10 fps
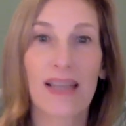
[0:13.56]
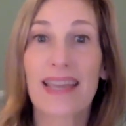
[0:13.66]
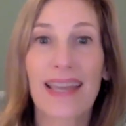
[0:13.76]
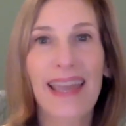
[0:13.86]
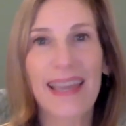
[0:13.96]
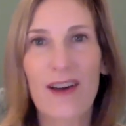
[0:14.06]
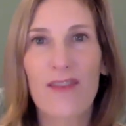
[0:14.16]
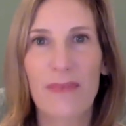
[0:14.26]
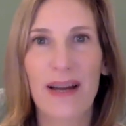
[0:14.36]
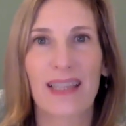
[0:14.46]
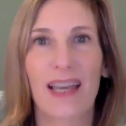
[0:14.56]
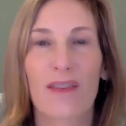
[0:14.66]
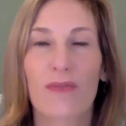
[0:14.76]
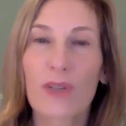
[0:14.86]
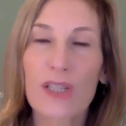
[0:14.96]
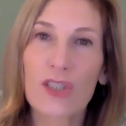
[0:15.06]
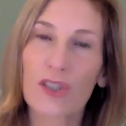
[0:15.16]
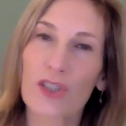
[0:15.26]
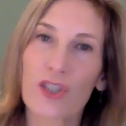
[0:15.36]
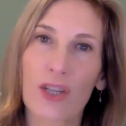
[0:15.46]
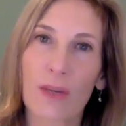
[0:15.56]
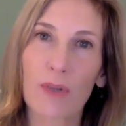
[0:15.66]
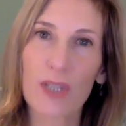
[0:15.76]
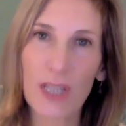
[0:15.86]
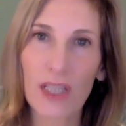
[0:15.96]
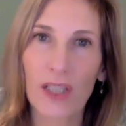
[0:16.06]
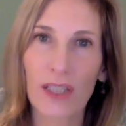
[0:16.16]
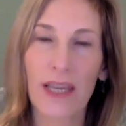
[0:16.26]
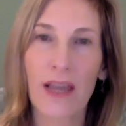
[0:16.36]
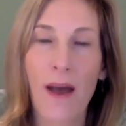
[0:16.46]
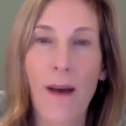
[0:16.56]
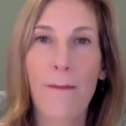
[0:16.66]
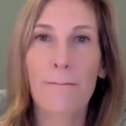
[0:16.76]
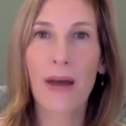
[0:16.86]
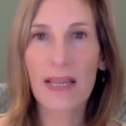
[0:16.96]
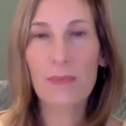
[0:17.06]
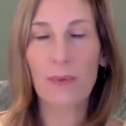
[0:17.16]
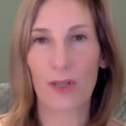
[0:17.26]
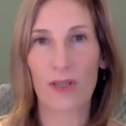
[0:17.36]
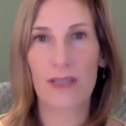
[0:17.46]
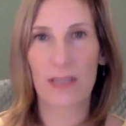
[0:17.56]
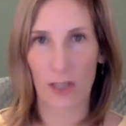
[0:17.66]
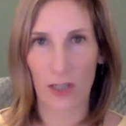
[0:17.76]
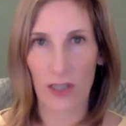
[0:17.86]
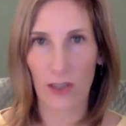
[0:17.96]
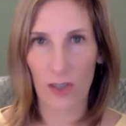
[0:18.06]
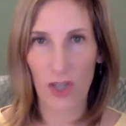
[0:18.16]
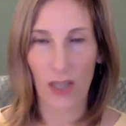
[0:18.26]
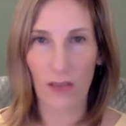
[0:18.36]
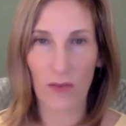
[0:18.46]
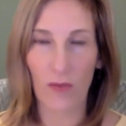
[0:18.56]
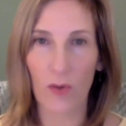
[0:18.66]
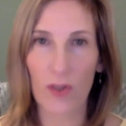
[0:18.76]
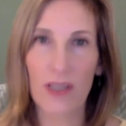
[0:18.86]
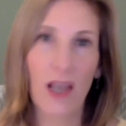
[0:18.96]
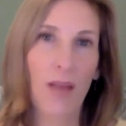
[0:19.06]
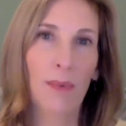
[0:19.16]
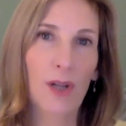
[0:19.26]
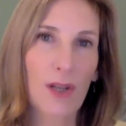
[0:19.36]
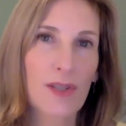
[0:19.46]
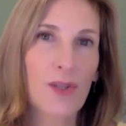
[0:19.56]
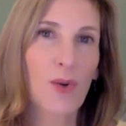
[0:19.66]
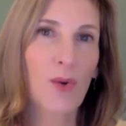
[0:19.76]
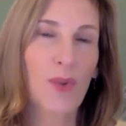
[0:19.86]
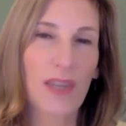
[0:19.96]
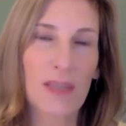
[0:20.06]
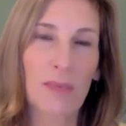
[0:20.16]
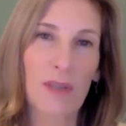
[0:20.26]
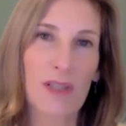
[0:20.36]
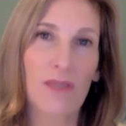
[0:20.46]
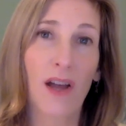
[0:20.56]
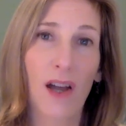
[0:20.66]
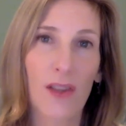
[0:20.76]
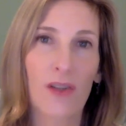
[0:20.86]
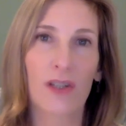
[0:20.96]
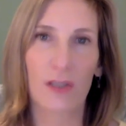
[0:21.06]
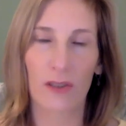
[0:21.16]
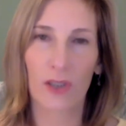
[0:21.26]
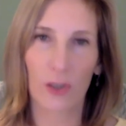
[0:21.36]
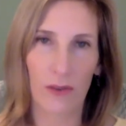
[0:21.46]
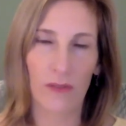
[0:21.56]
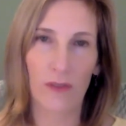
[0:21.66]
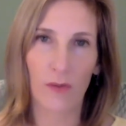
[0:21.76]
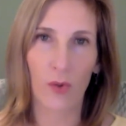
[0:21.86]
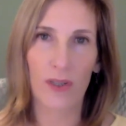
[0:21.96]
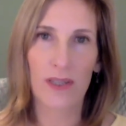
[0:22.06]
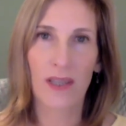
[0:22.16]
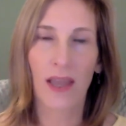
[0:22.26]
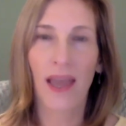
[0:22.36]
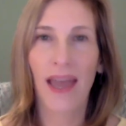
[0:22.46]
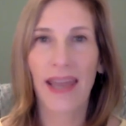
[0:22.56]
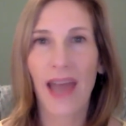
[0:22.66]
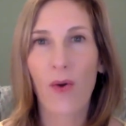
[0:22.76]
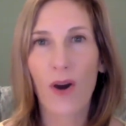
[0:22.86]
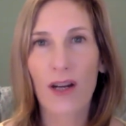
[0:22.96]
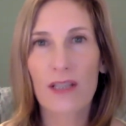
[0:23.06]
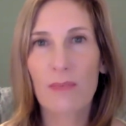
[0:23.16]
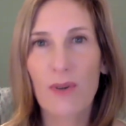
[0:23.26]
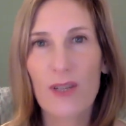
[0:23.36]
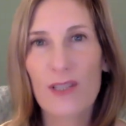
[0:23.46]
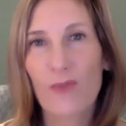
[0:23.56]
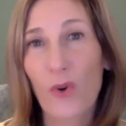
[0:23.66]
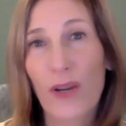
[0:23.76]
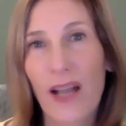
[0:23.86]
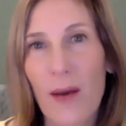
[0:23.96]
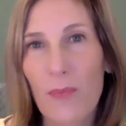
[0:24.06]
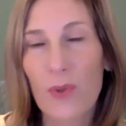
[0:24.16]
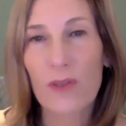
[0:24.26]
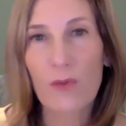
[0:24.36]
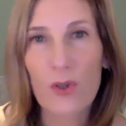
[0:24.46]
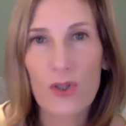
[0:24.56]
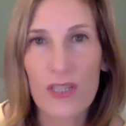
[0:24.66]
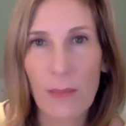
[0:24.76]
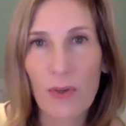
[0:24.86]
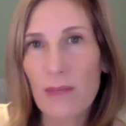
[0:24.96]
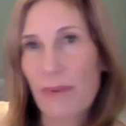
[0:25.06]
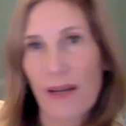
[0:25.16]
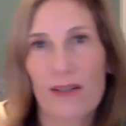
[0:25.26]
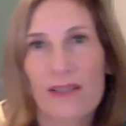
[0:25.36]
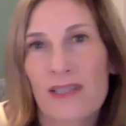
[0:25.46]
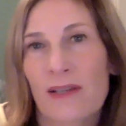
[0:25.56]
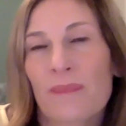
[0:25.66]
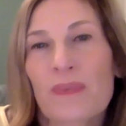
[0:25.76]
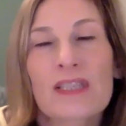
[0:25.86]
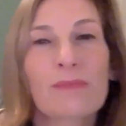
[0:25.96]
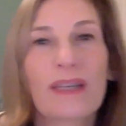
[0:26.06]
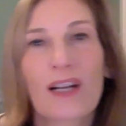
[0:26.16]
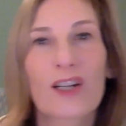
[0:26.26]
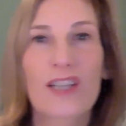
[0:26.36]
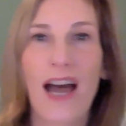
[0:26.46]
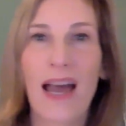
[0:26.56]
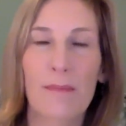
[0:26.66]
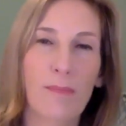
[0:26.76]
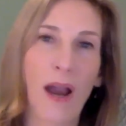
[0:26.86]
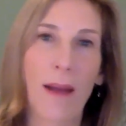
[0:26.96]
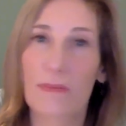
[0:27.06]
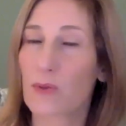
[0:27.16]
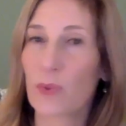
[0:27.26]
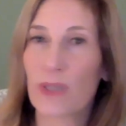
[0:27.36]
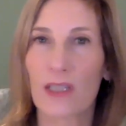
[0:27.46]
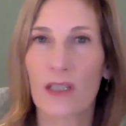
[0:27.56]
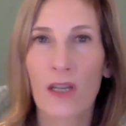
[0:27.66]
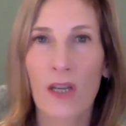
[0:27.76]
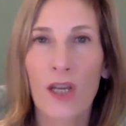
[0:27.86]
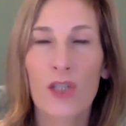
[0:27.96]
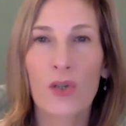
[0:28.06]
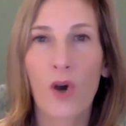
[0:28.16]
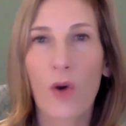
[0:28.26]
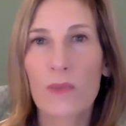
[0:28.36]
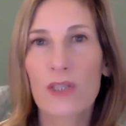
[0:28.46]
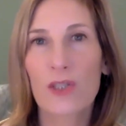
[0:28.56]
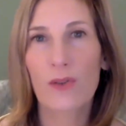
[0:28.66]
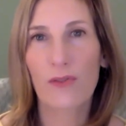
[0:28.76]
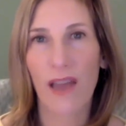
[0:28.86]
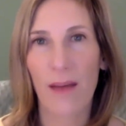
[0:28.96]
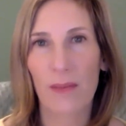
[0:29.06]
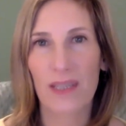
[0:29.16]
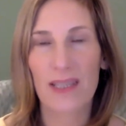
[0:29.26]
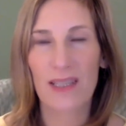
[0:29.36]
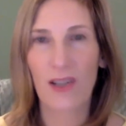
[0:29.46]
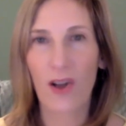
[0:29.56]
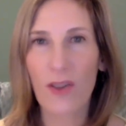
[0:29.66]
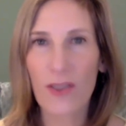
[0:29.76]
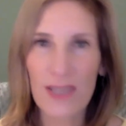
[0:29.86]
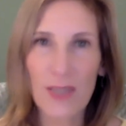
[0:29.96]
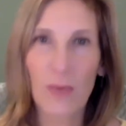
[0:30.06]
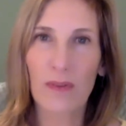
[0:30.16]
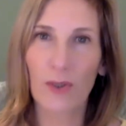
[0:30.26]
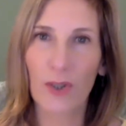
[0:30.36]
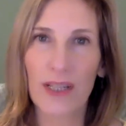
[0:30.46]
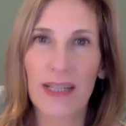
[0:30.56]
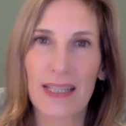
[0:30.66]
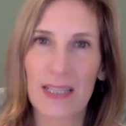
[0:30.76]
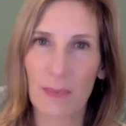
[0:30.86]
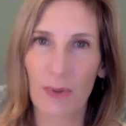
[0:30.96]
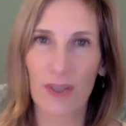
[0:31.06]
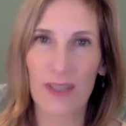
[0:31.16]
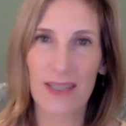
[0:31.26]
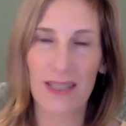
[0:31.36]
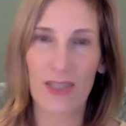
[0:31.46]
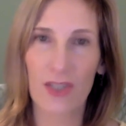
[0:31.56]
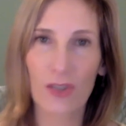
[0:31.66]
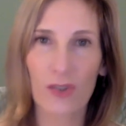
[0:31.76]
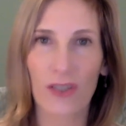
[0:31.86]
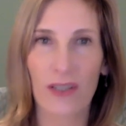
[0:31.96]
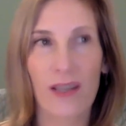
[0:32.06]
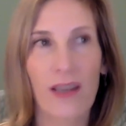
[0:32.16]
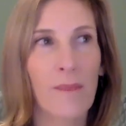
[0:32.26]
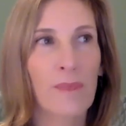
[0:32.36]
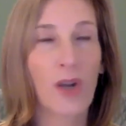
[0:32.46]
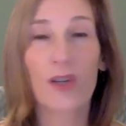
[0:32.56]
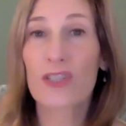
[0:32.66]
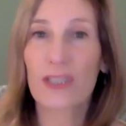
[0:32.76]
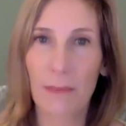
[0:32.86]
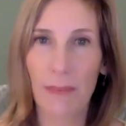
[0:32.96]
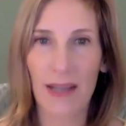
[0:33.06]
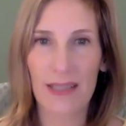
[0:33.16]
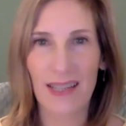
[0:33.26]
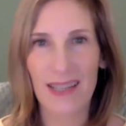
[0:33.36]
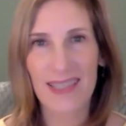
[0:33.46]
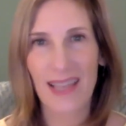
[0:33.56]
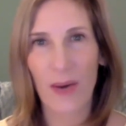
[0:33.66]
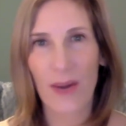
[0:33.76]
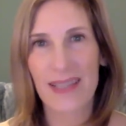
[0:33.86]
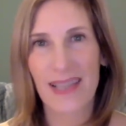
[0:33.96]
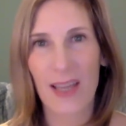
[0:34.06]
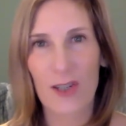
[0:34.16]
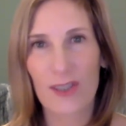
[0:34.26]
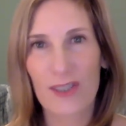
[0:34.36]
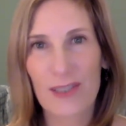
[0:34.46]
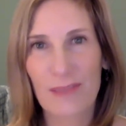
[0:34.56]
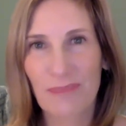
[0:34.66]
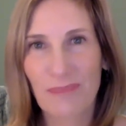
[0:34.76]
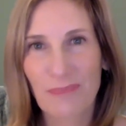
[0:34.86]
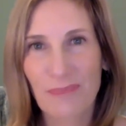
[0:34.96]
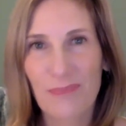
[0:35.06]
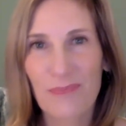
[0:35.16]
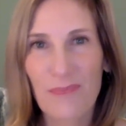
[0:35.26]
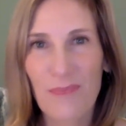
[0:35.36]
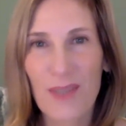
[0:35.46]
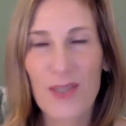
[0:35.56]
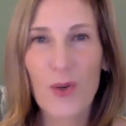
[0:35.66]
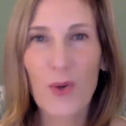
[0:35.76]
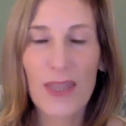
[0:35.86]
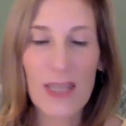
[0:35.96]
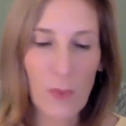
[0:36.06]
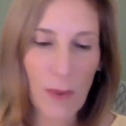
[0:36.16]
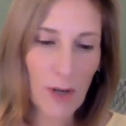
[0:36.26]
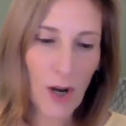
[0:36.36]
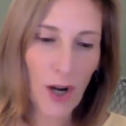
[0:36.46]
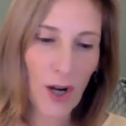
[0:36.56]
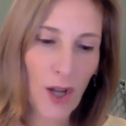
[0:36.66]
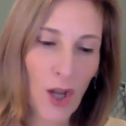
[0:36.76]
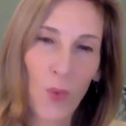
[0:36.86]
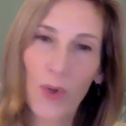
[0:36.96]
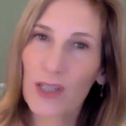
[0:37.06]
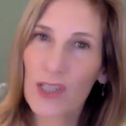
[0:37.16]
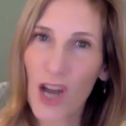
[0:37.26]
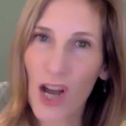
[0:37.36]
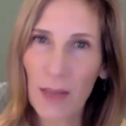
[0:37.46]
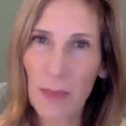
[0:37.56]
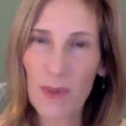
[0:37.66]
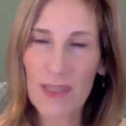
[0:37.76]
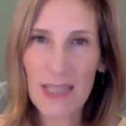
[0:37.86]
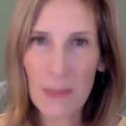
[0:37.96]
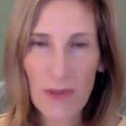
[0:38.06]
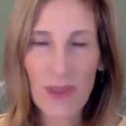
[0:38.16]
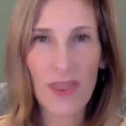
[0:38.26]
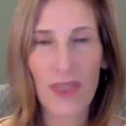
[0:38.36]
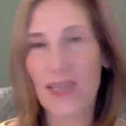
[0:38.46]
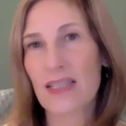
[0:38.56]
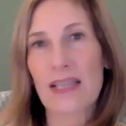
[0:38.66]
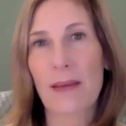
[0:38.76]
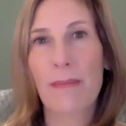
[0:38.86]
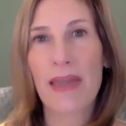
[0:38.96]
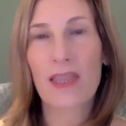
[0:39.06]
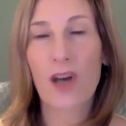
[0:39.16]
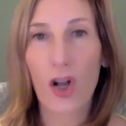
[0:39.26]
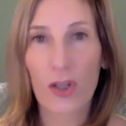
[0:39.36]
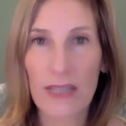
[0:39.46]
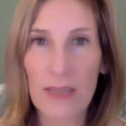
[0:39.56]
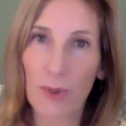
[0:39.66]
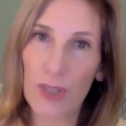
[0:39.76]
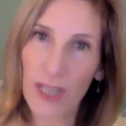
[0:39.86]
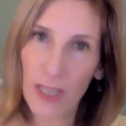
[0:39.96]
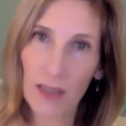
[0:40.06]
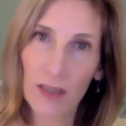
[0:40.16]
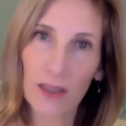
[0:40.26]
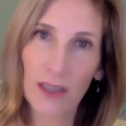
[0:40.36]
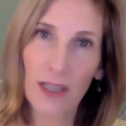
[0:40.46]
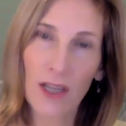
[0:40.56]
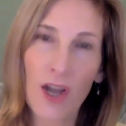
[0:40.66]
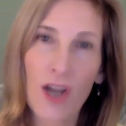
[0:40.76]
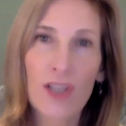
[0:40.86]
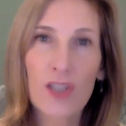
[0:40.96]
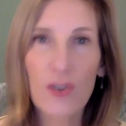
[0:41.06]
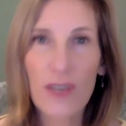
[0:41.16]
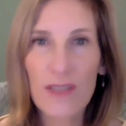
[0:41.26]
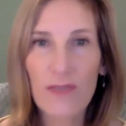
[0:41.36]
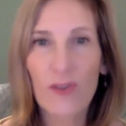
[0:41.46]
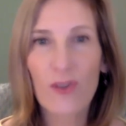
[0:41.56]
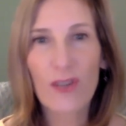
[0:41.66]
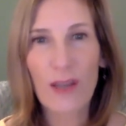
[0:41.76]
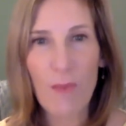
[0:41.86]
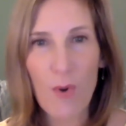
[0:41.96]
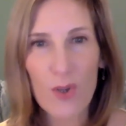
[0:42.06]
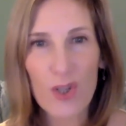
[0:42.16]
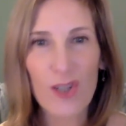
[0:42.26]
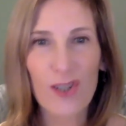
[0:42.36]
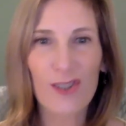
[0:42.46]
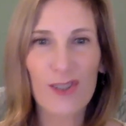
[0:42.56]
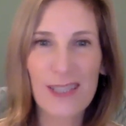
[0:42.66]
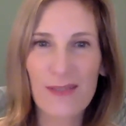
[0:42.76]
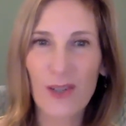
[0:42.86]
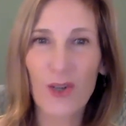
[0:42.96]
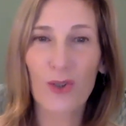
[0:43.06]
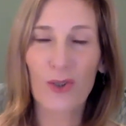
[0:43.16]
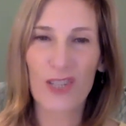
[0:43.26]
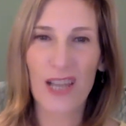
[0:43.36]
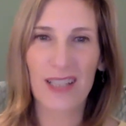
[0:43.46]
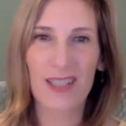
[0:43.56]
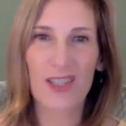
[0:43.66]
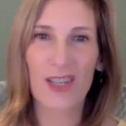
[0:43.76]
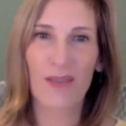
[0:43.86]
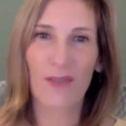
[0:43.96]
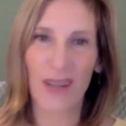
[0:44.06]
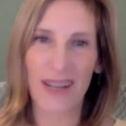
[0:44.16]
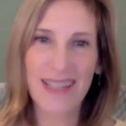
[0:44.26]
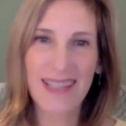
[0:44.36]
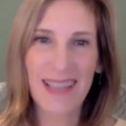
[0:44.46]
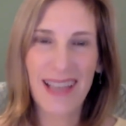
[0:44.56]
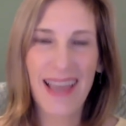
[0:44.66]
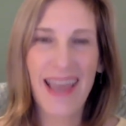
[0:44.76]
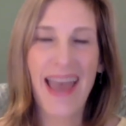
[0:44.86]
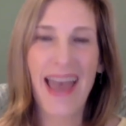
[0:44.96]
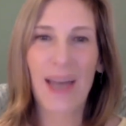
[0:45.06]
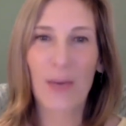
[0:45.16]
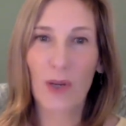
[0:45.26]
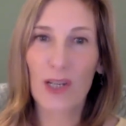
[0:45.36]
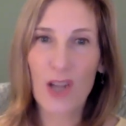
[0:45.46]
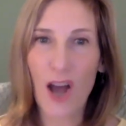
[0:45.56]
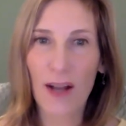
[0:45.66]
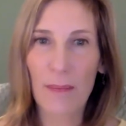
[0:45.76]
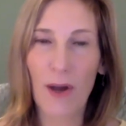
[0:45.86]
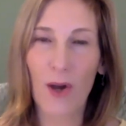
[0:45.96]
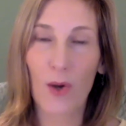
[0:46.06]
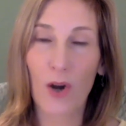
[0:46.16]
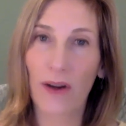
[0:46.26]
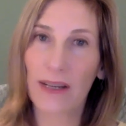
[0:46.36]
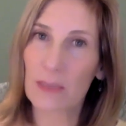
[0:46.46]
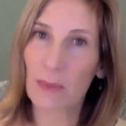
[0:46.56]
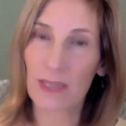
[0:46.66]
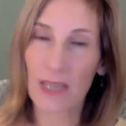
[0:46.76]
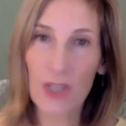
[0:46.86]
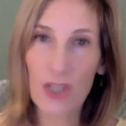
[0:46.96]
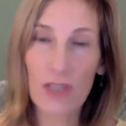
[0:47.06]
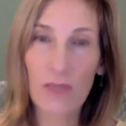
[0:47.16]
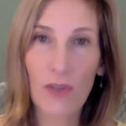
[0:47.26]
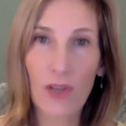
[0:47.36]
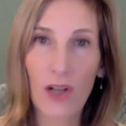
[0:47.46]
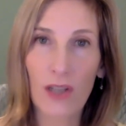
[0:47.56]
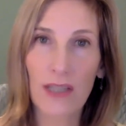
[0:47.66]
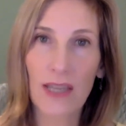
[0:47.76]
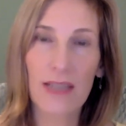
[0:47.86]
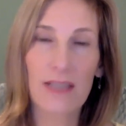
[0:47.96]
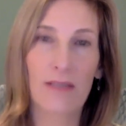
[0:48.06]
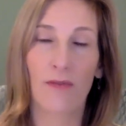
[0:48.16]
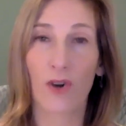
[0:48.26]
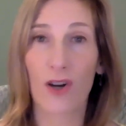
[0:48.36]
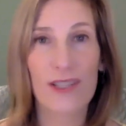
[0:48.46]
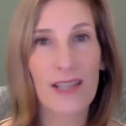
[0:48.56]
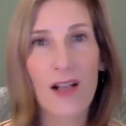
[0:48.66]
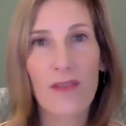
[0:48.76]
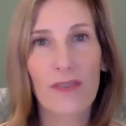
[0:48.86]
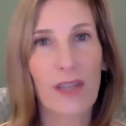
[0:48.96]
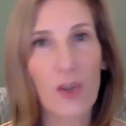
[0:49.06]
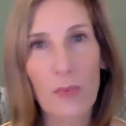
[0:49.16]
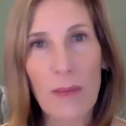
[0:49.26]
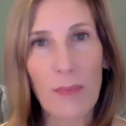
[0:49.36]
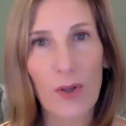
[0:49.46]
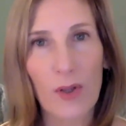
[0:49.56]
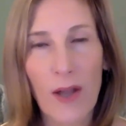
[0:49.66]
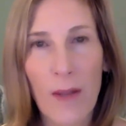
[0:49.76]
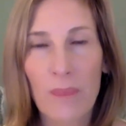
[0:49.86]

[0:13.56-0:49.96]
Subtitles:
decade of my life researching particularly my experience as an adult child of divorce, but also the experience of other adult children of divorce, and how our experience growing up with divorced or separated parents, splitting our time perhaps between two homes and two families, and all the things that we've learned and experienced as children are still impacting us now as adults. So, in this webinar, we're going to talk about some of the things that make the holidays particularly stressful, emotional, difficult, or challenging for us. And we're going to talk about our expectations for the holidays for ourselves and other people.